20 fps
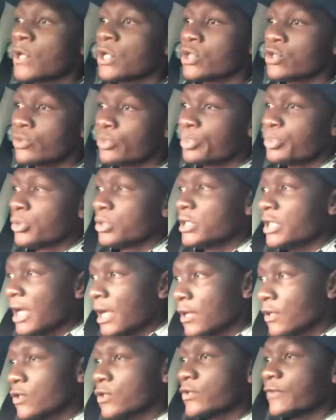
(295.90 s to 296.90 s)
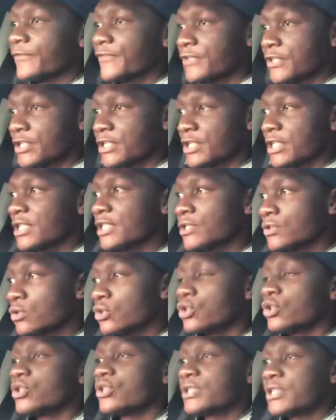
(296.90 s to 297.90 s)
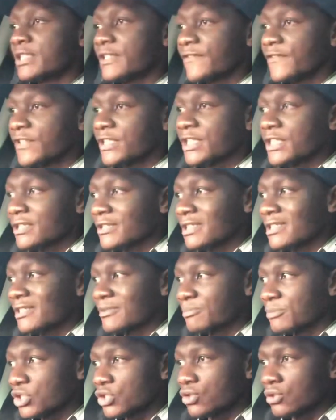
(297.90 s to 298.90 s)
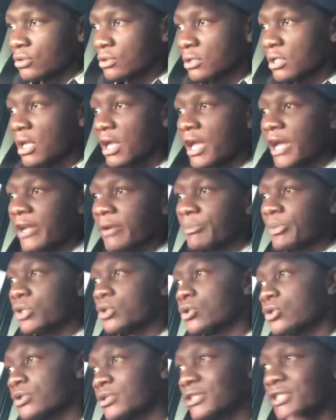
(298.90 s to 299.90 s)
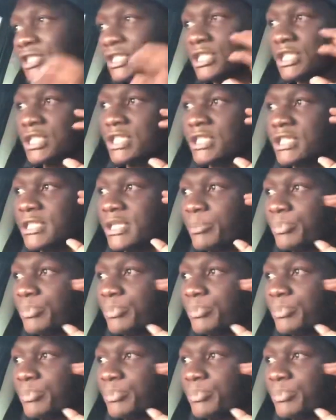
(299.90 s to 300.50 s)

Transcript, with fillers: you put a lot of stress on your CVT transmission and because this is just